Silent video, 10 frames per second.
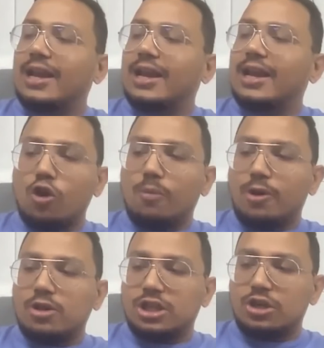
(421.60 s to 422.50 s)
first talk
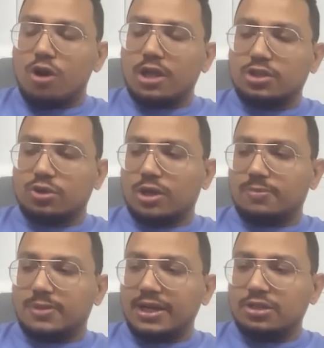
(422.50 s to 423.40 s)
about zero knowledge
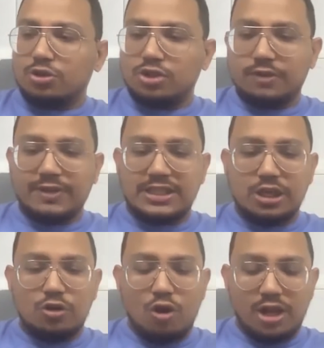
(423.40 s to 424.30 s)
rollups, right? So with
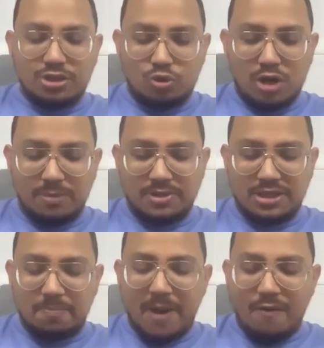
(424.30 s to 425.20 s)
zero knowledge rollups,
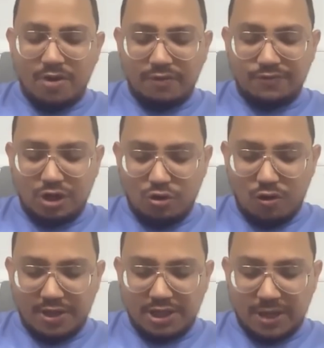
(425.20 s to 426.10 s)
the power of zero
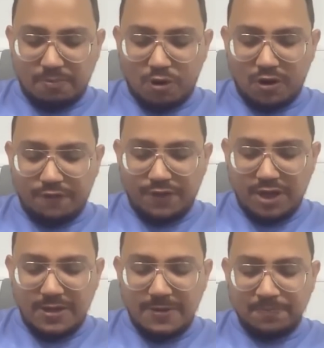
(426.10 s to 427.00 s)
knowledge
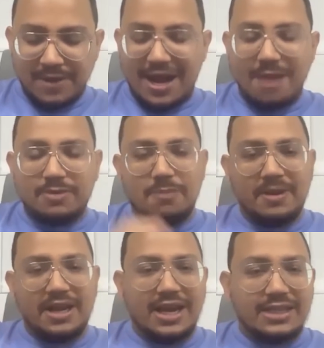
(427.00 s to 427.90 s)
cryptography, and I'm
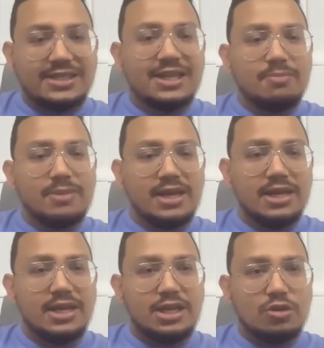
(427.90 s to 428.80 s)
keeping it extremely,